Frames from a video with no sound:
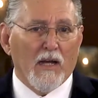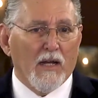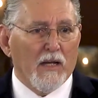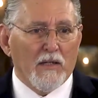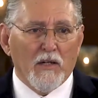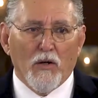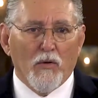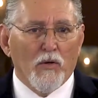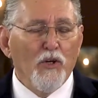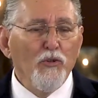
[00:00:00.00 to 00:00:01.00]
uh, you
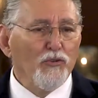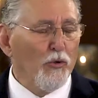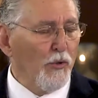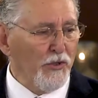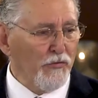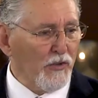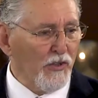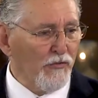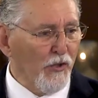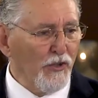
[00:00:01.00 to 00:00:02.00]
know, who's going to
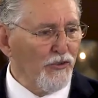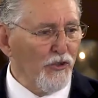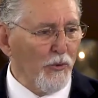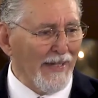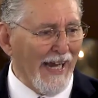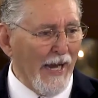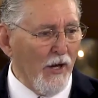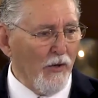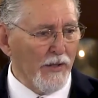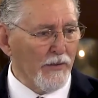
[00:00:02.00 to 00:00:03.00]
confront you and
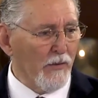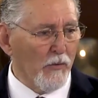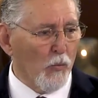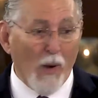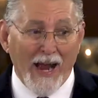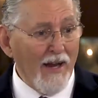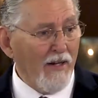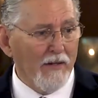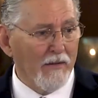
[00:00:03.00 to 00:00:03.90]
how and uh, why.